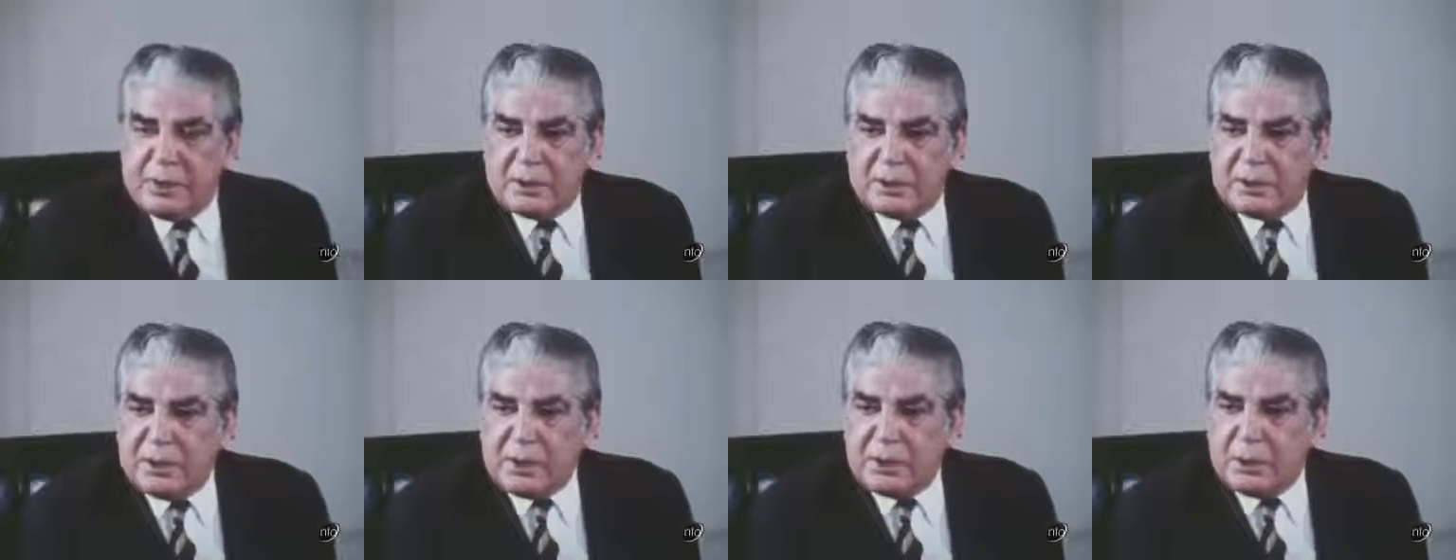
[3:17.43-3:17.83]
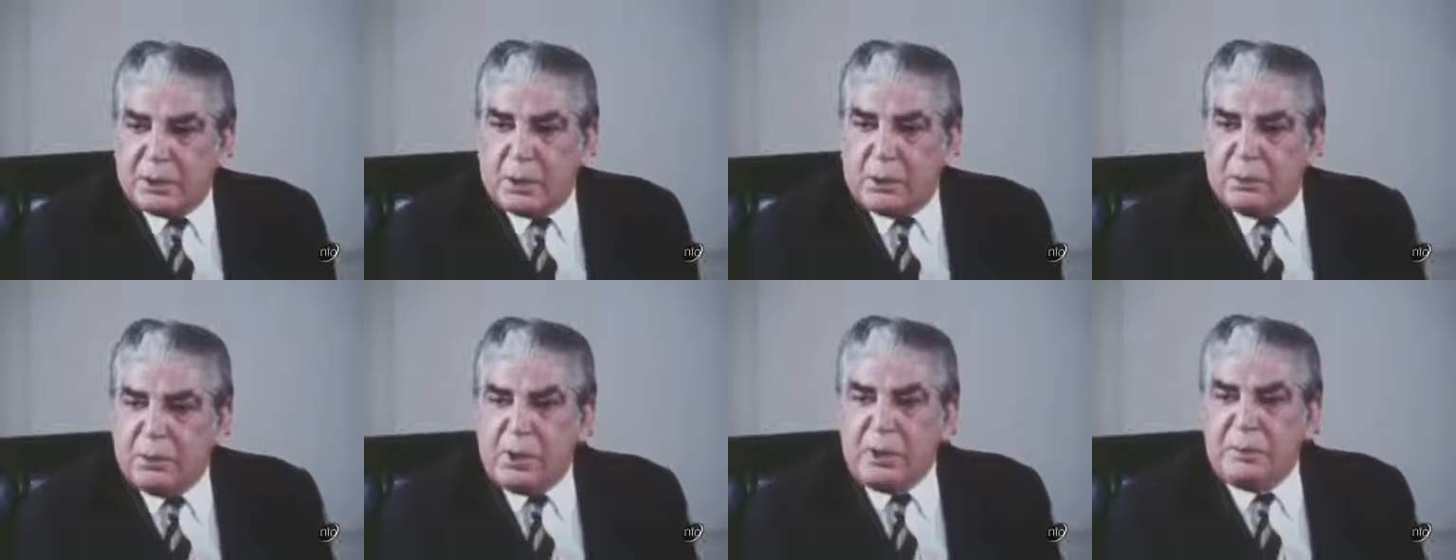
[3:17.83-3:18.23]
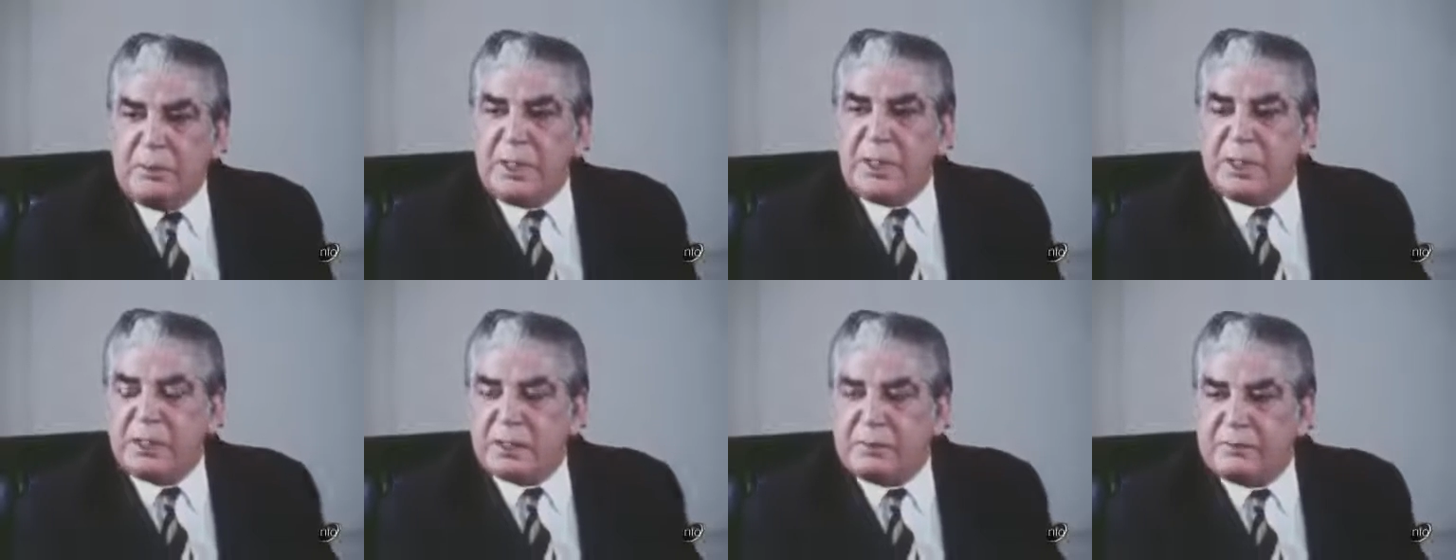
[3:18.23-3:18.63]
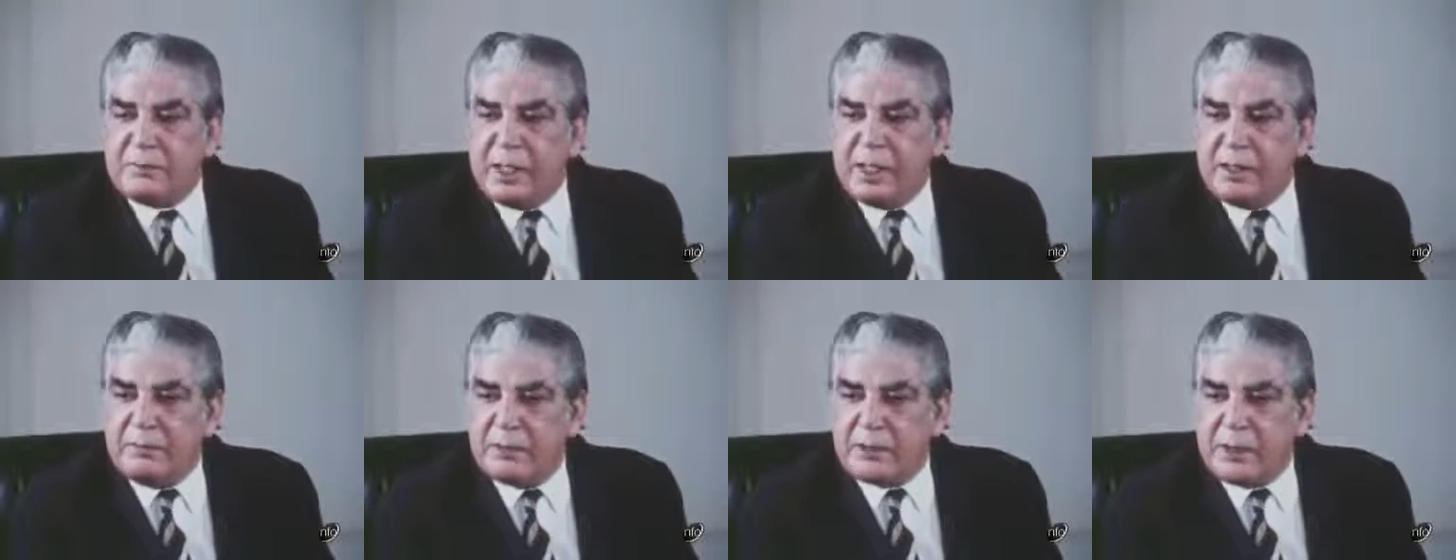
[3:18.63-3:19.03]
is not the only means of
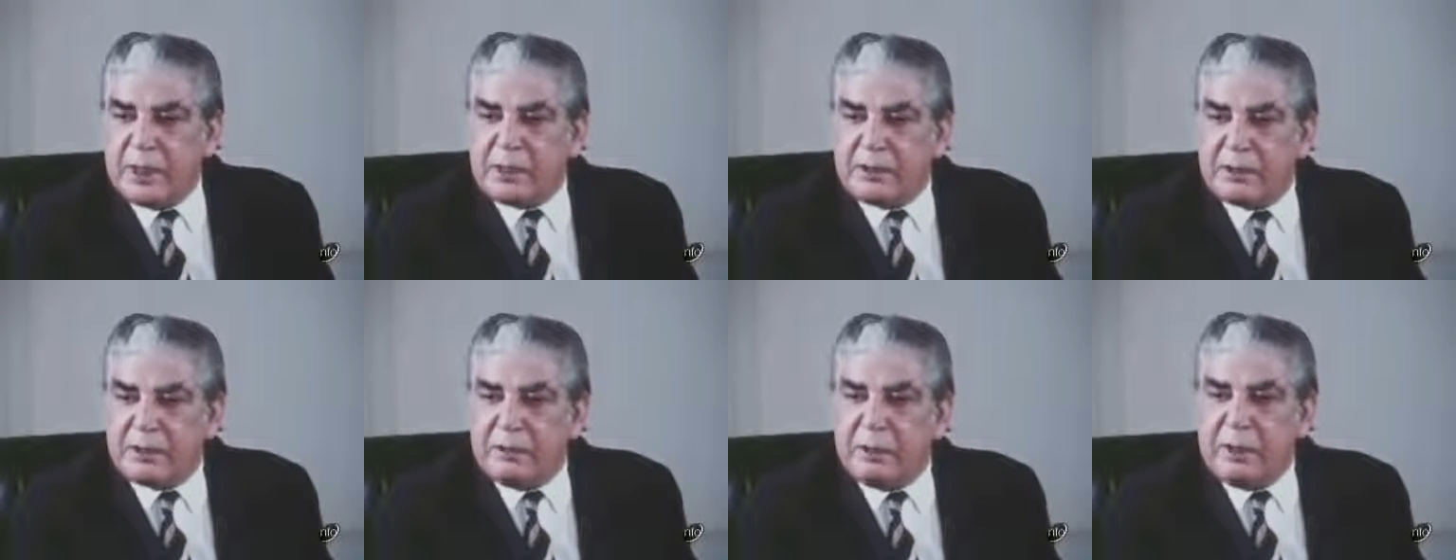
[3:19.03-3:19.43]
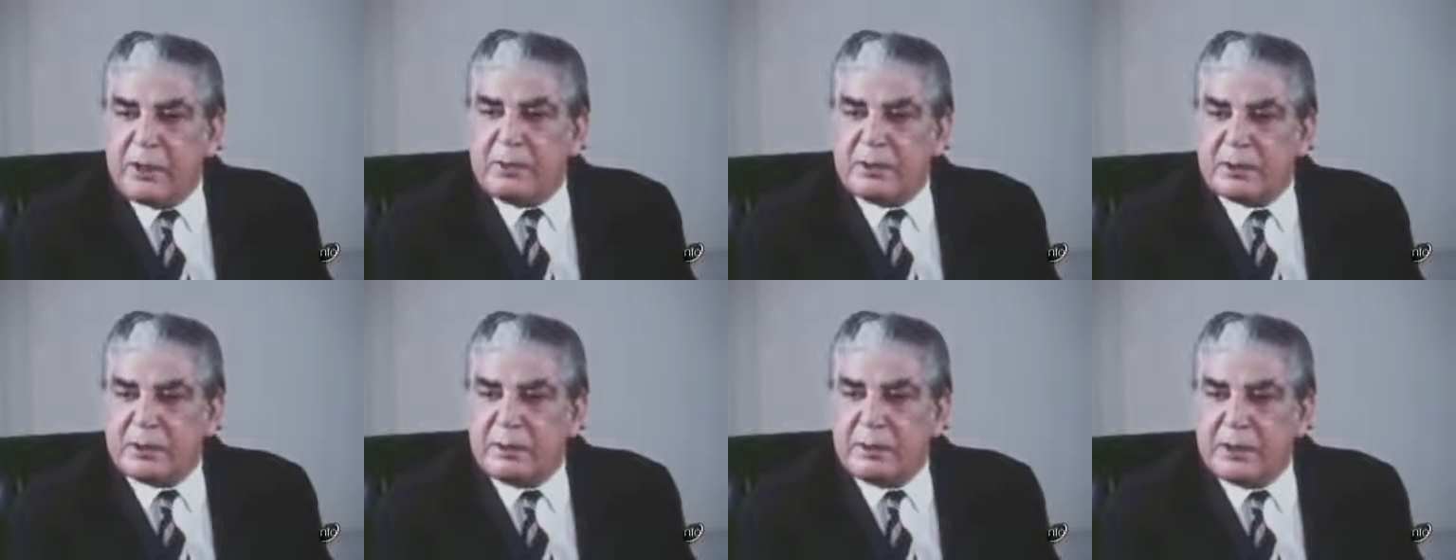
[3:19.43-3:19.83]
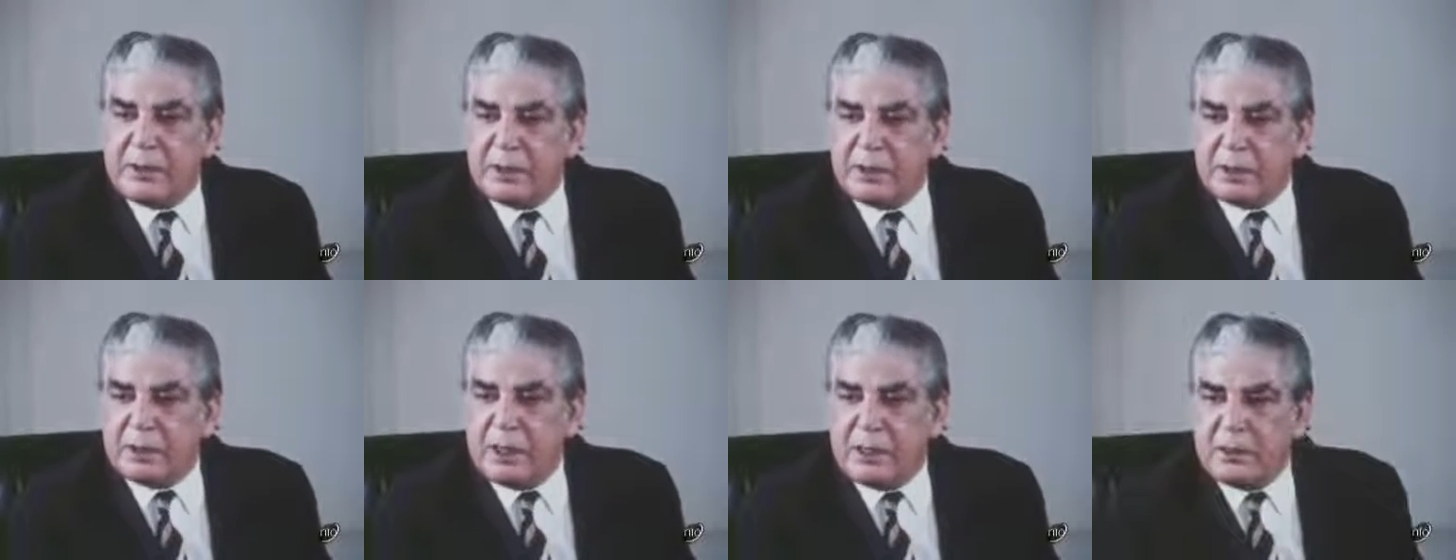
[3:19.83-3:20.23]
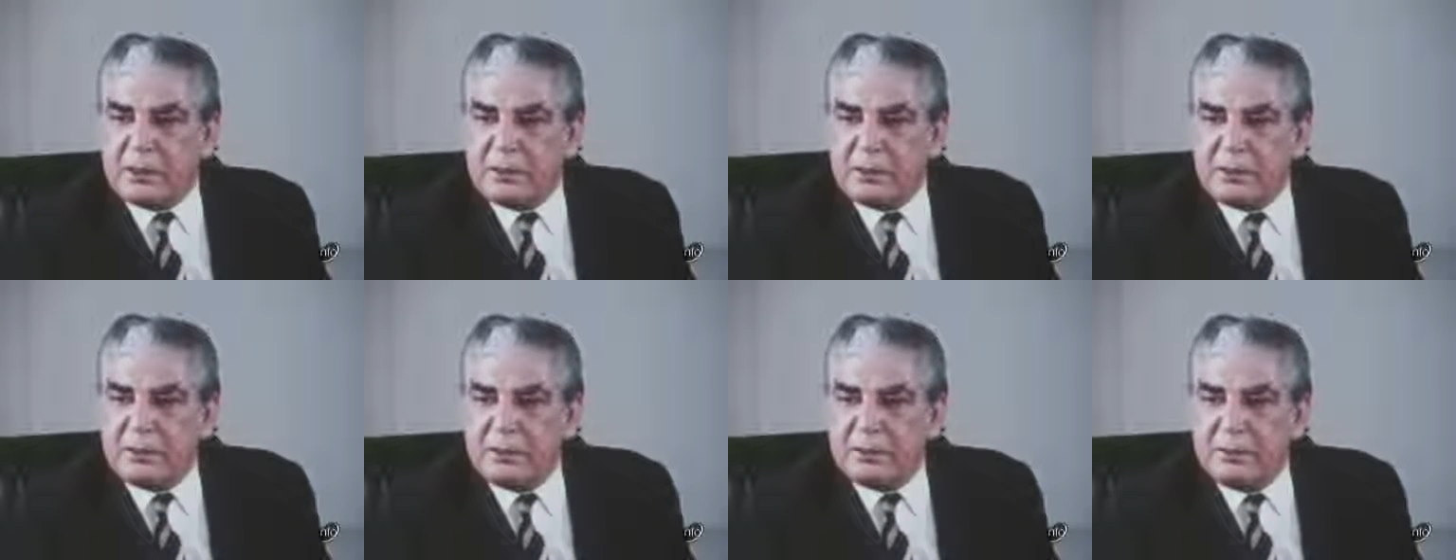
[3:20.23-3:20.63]
the head of state knowing what's happening in this
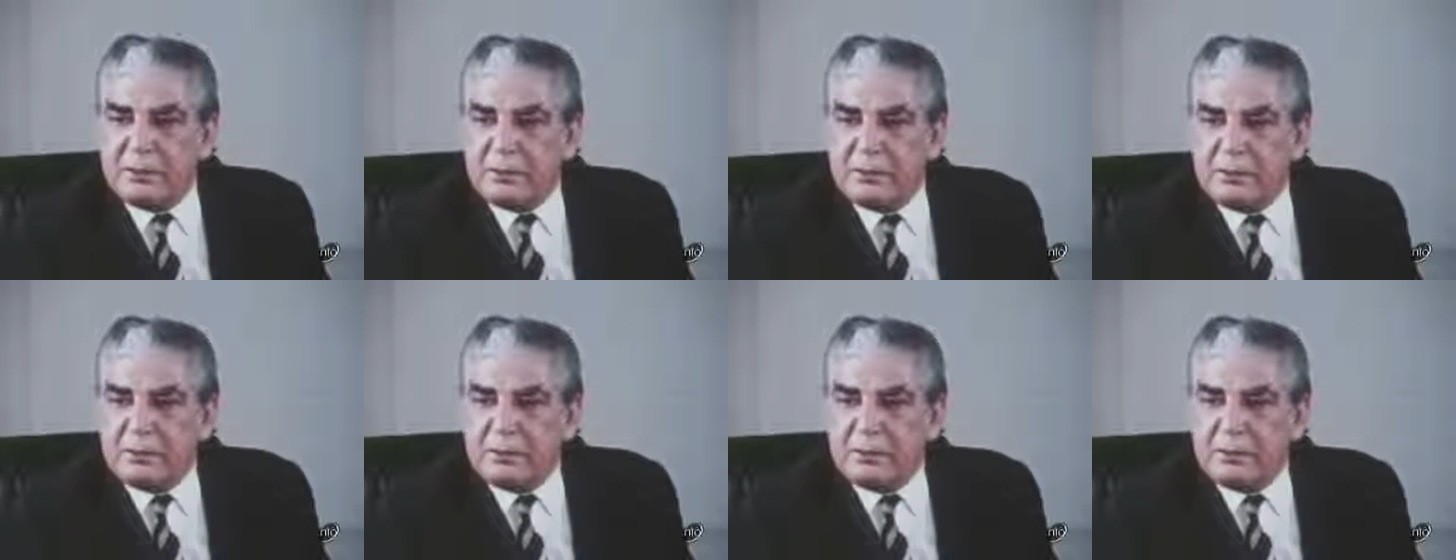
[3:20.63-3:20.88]
country.